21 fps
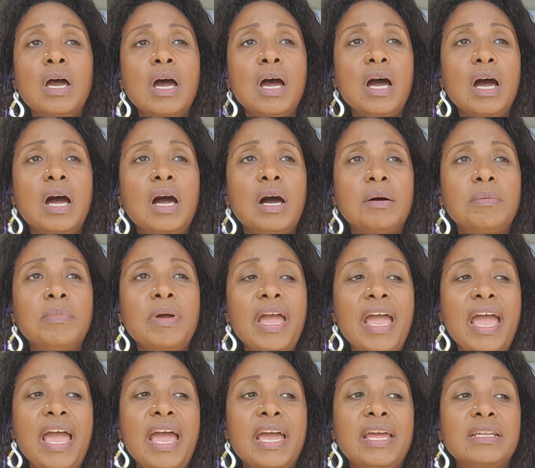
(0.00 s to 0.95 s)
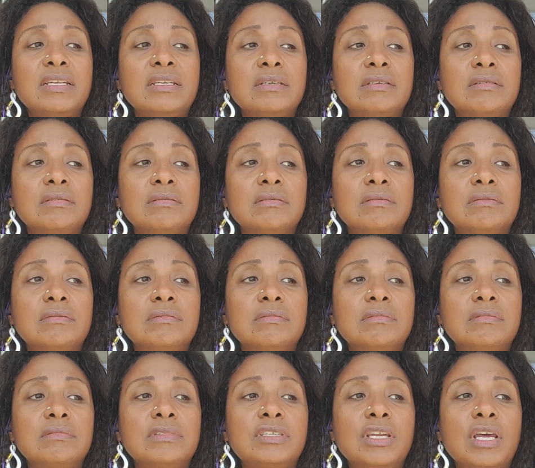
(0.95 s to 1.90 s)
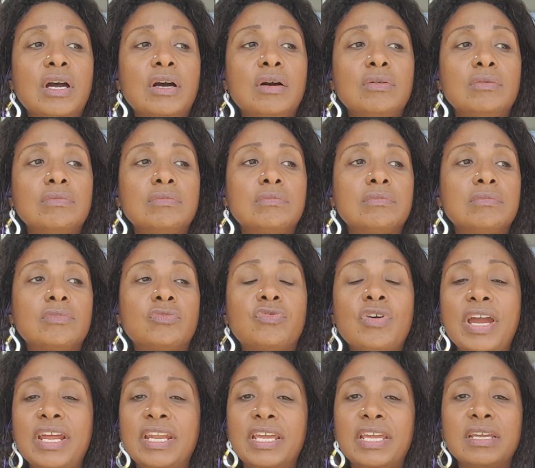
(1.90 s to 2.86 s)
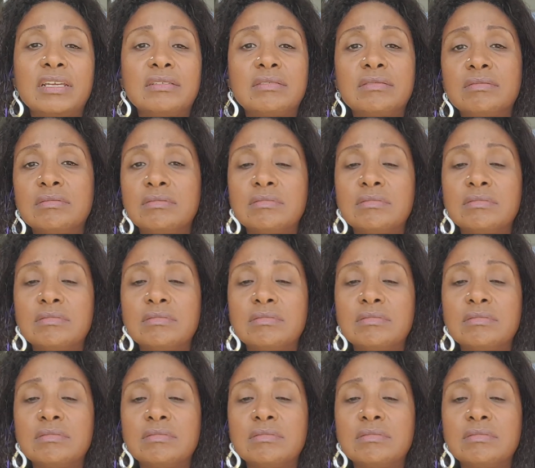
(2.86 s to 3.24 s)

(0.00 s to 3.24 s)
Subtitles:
And you know, writing